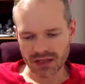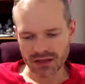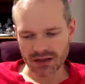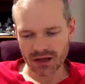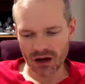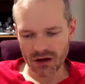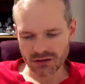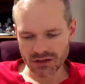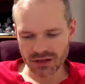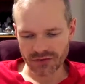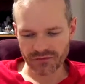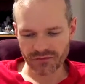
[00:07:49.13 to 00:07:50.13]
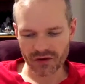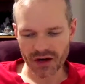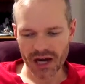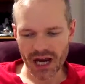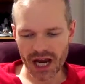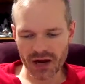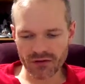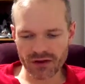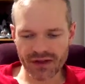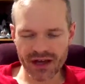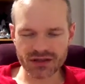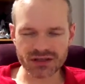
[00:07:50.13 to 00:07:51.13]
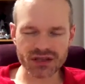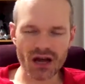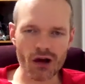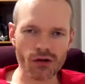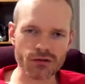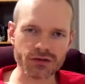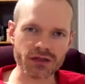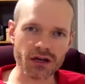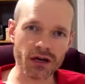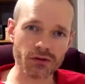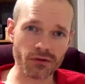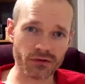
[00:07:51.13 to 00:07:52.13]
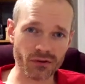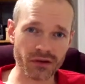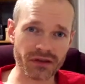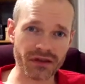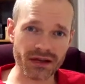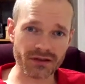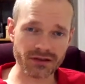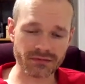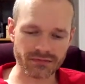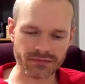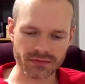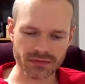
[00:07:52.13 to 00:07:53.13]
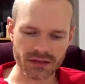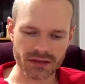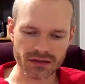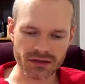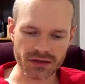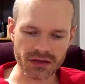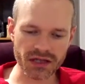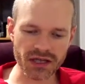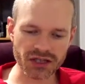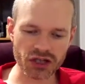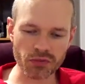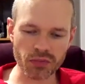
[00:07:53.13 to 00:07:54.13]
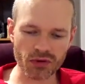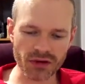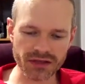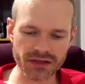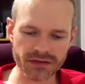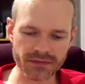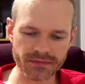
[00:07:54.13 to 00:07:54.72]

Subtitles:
Cost for every $1,000 under $30,000, you get 2 points.